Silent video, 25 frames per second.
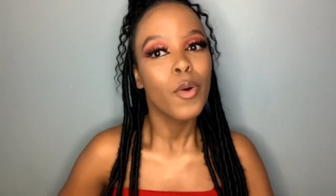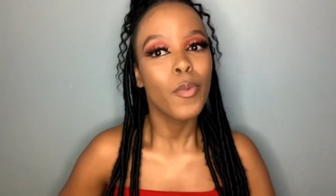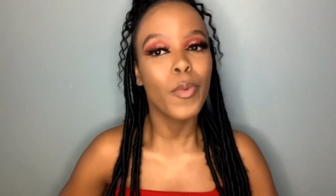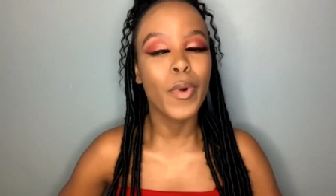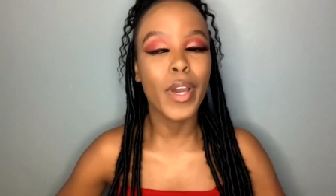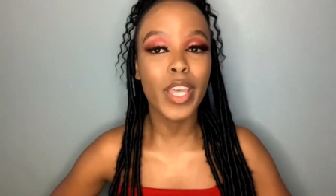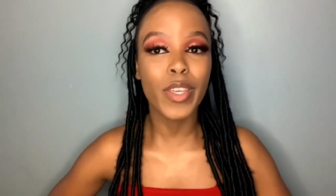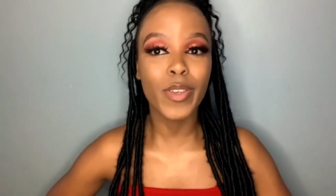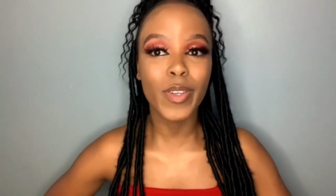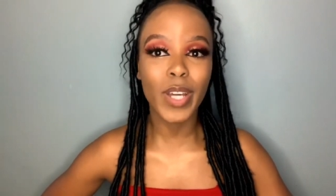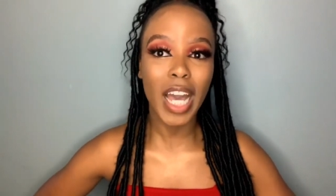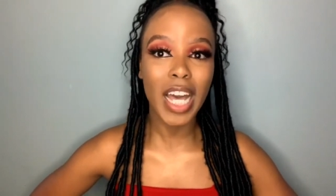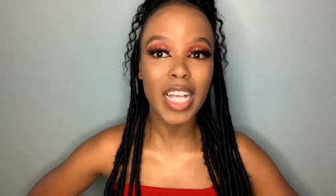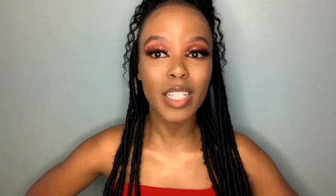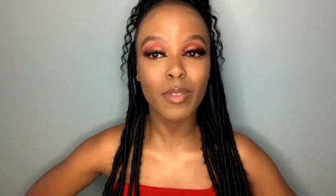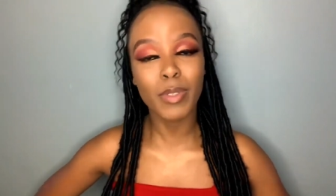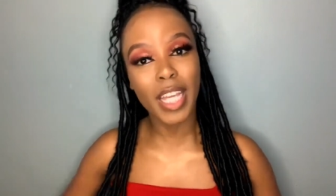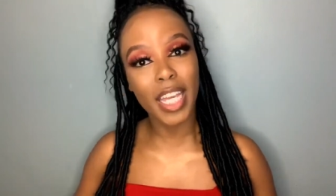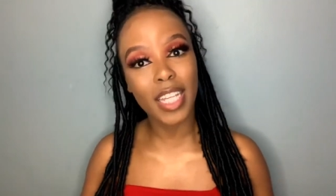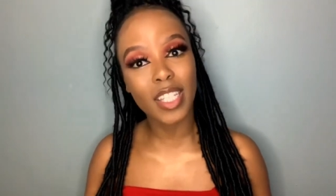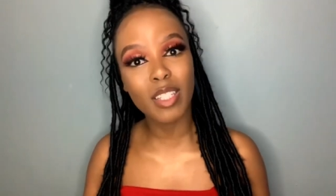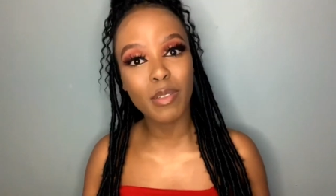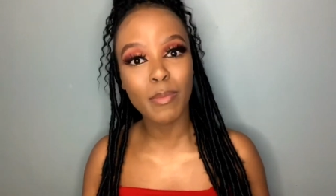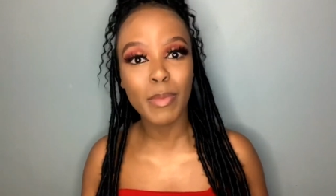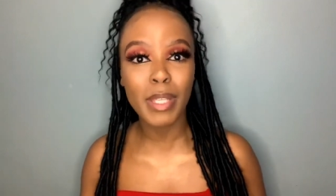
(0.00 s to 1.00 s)
where you guys
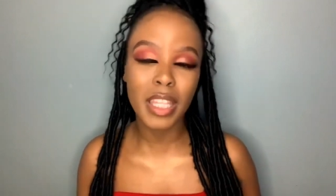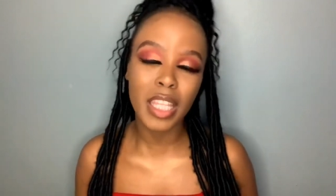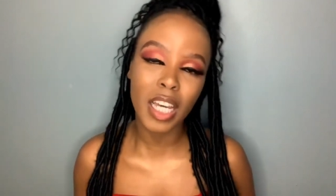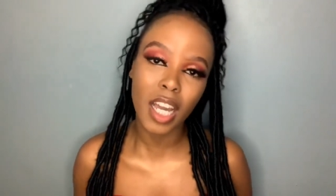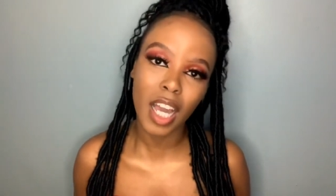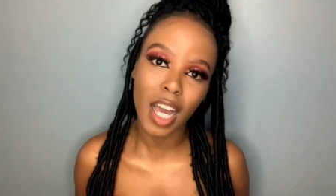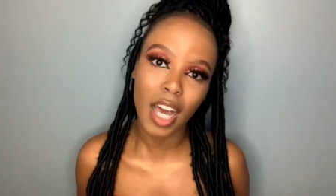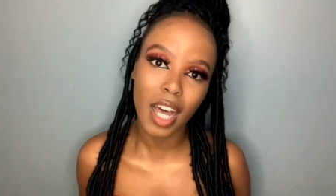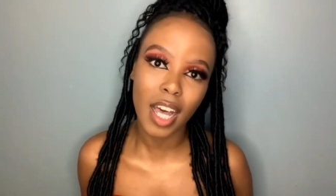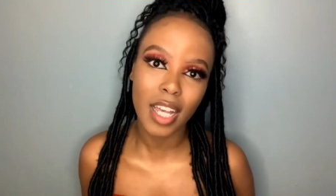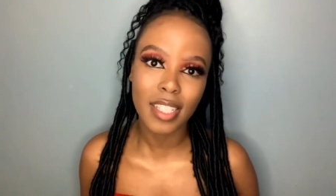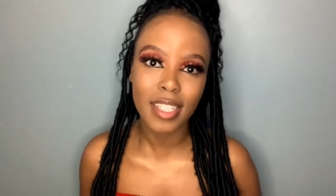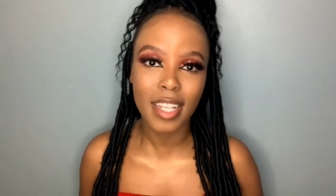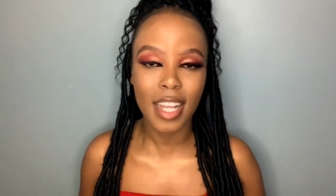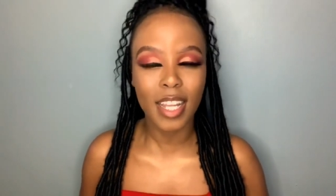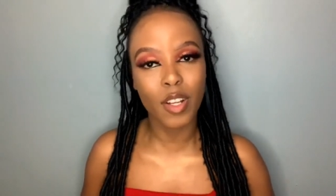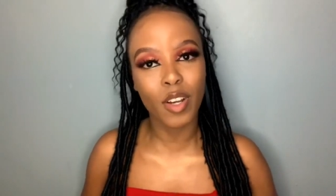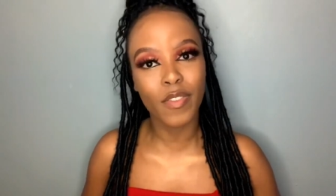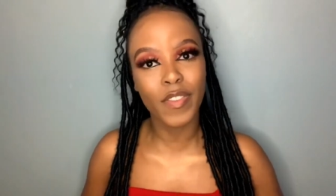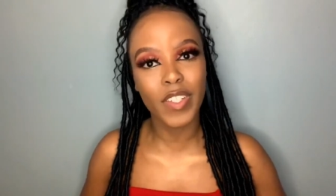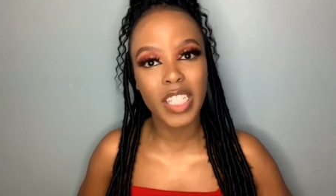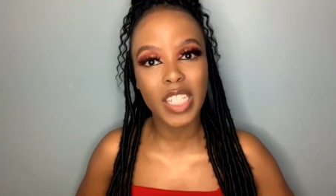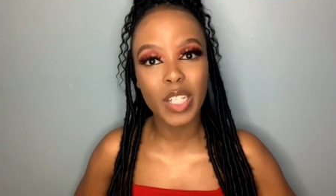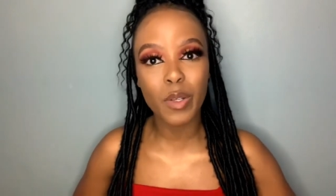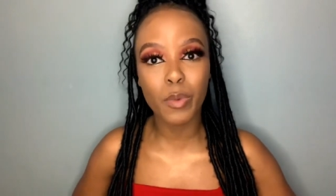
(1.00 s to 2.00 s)
will get to meet the cast and
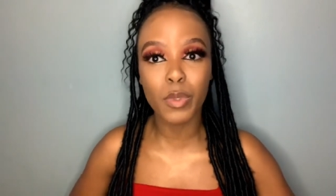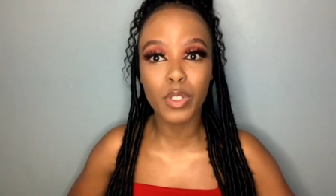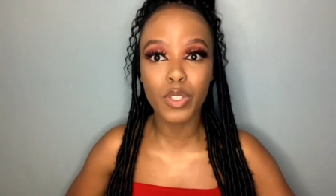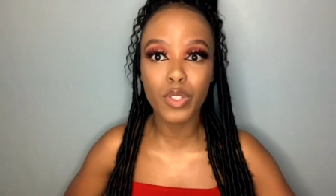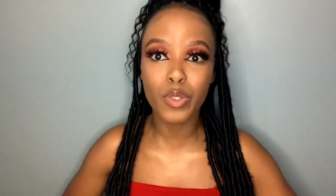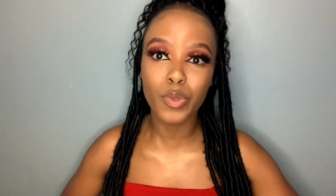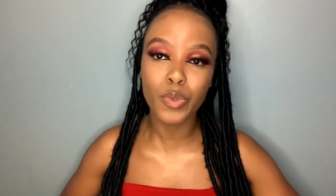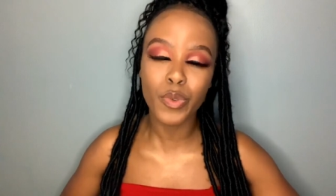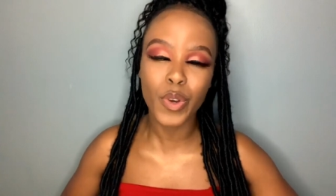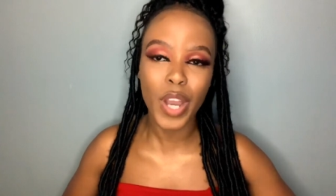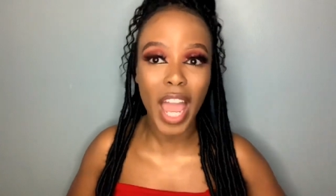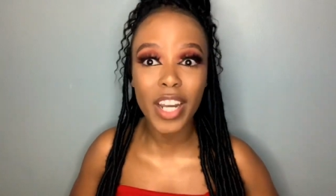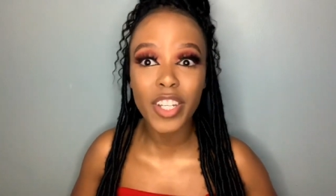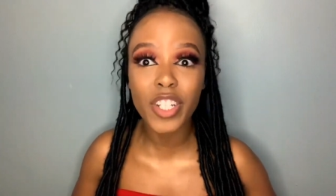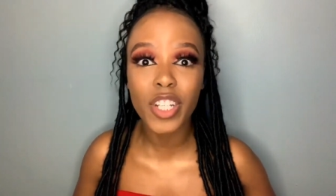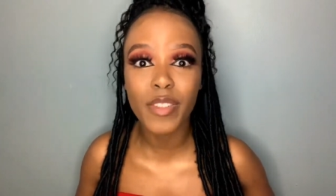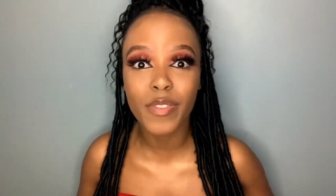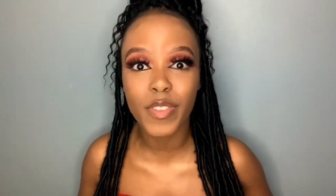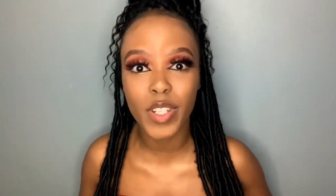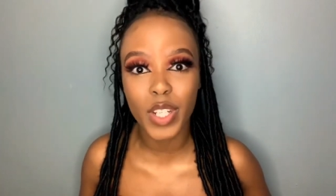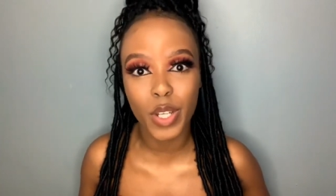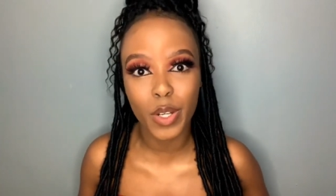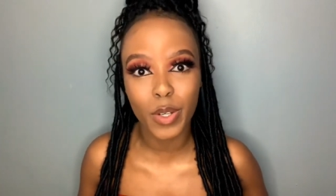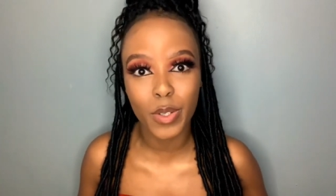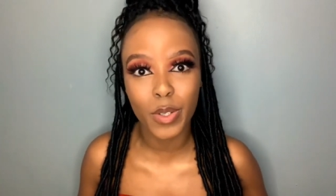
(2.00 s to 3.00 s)
obviously we'll do
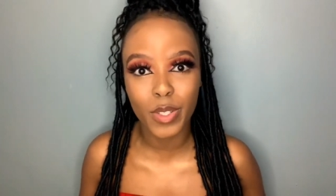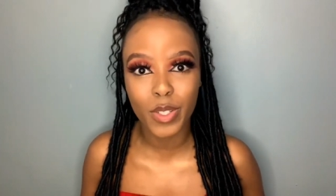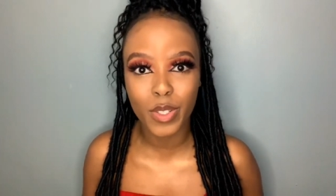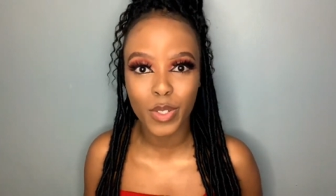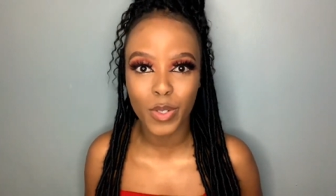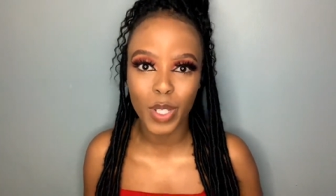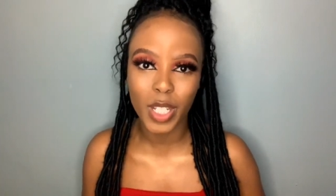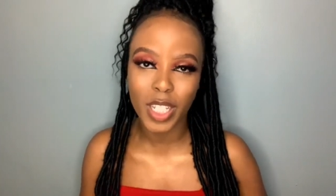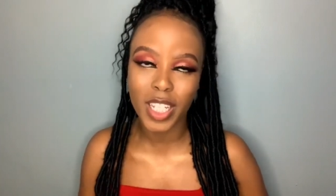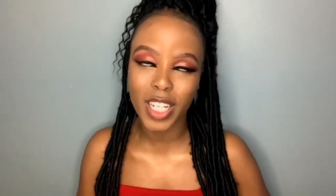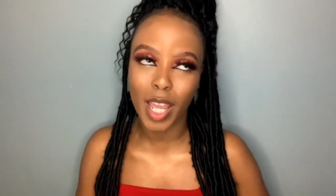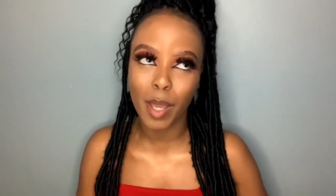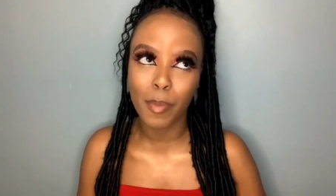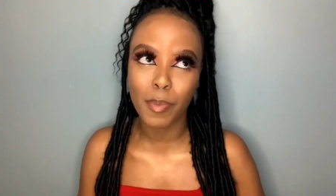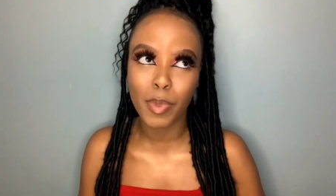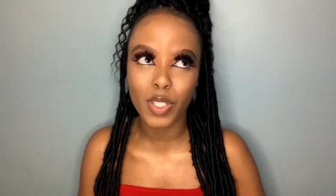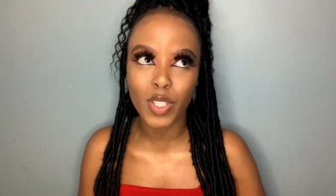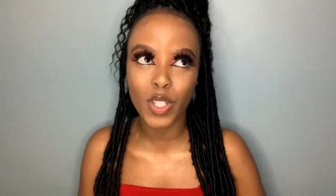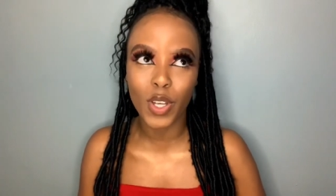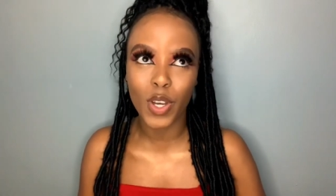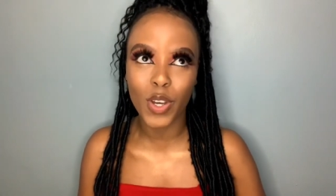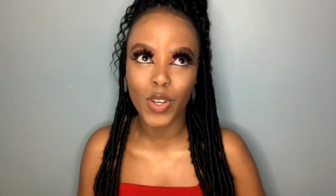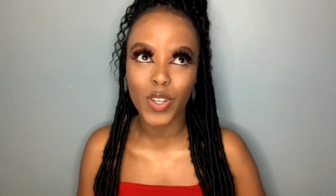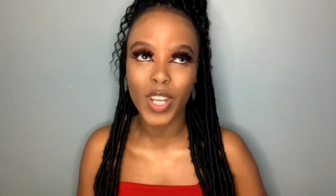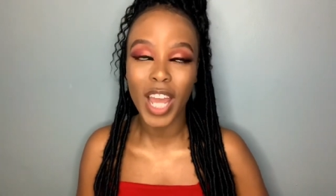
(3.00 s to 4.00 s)
reaction videos to each
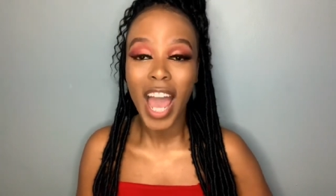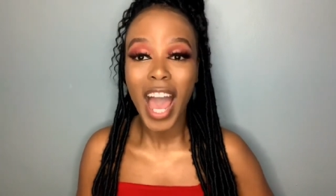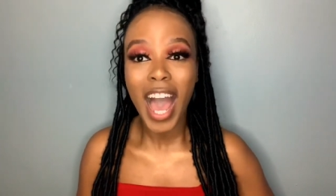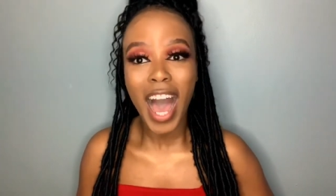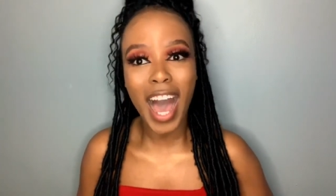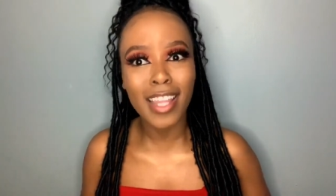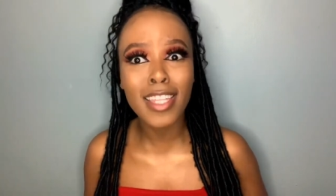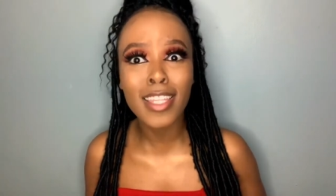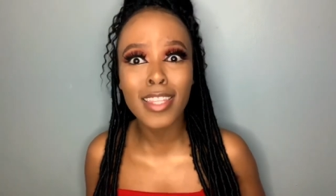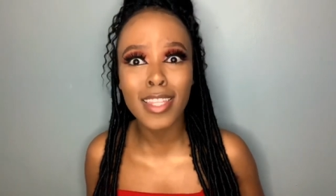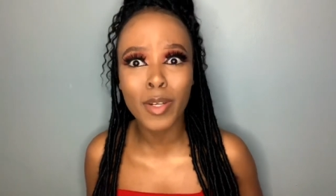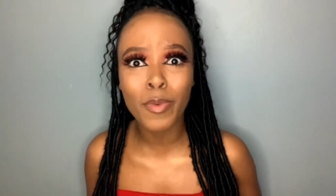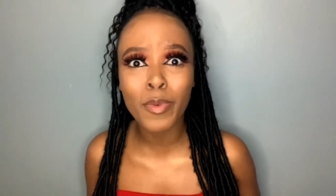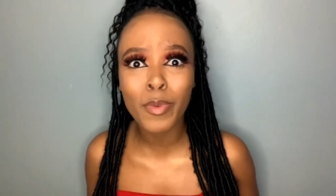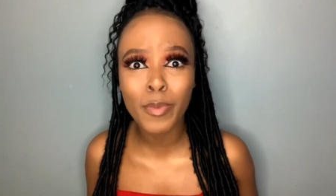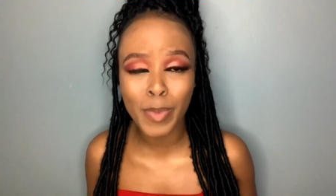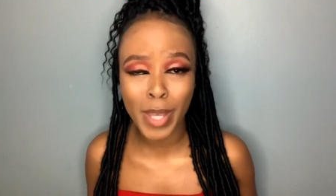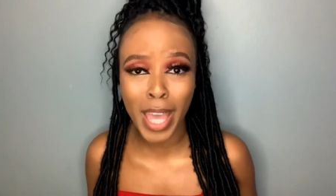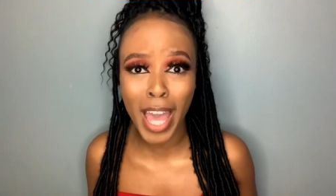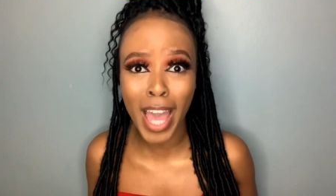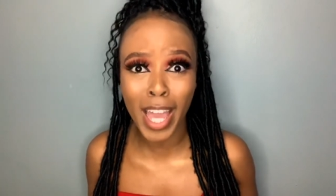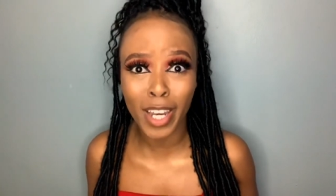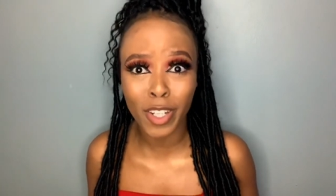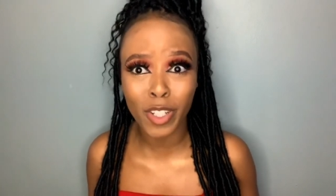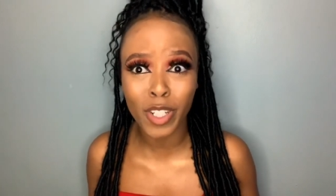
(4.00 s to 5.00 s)
episode i think that would
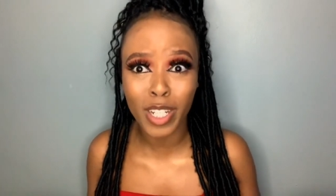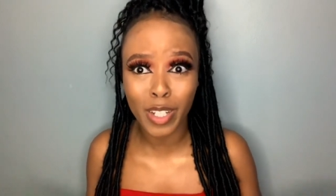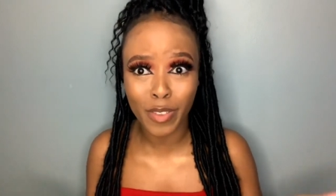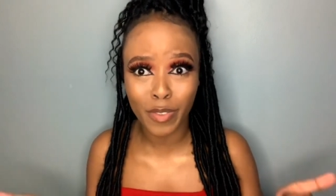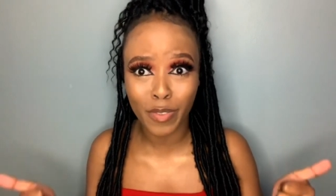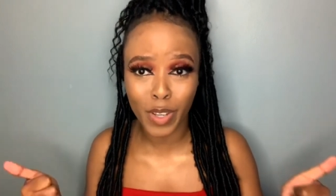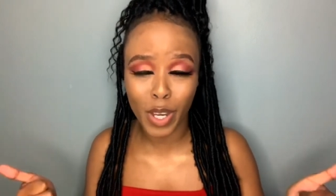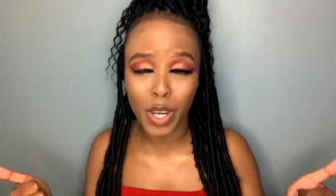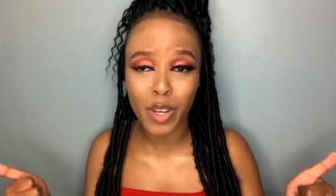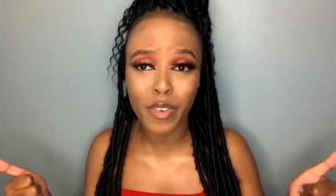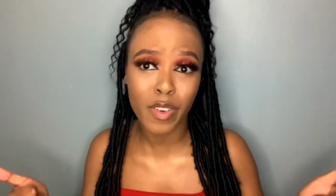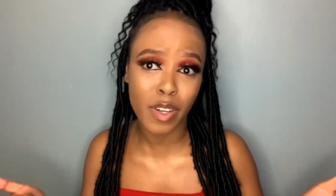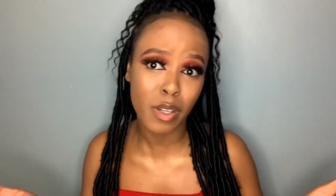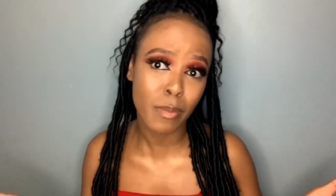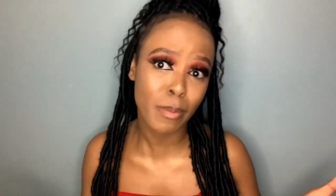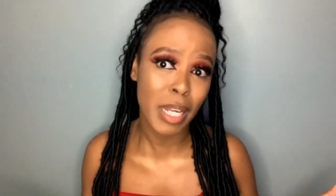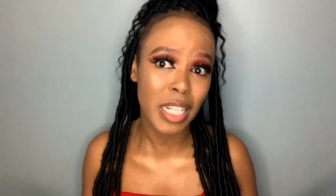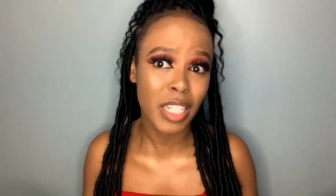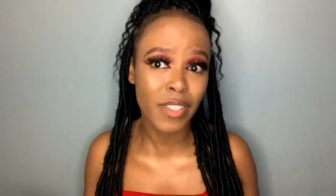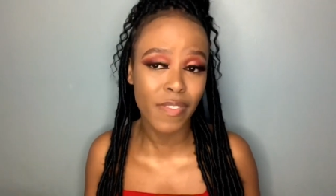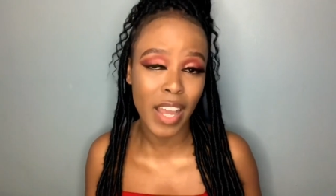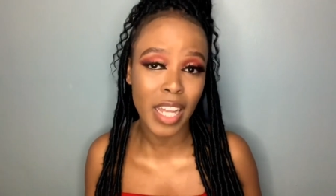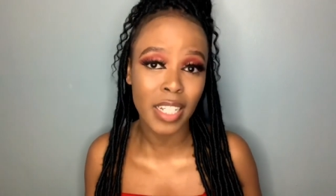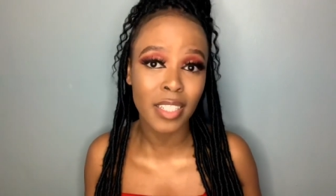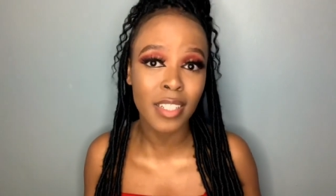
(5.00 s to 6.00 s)
be actually very very
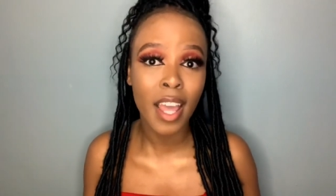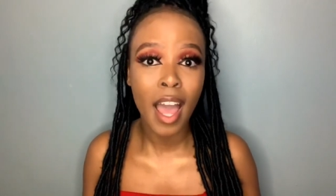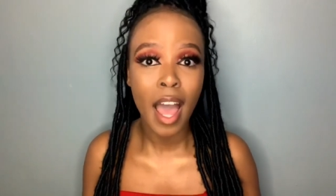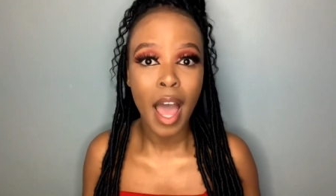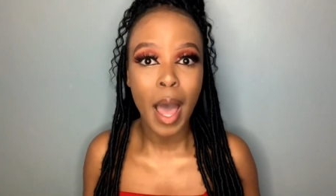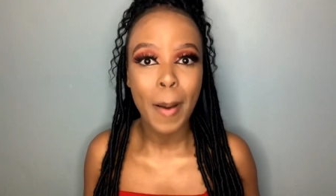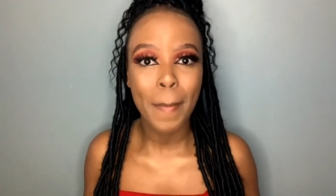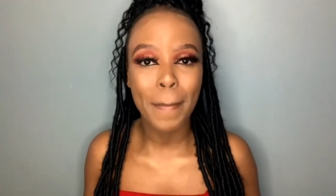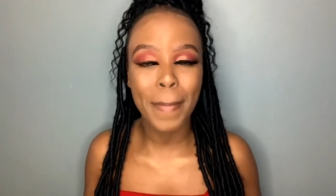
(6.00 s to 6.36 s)
much fun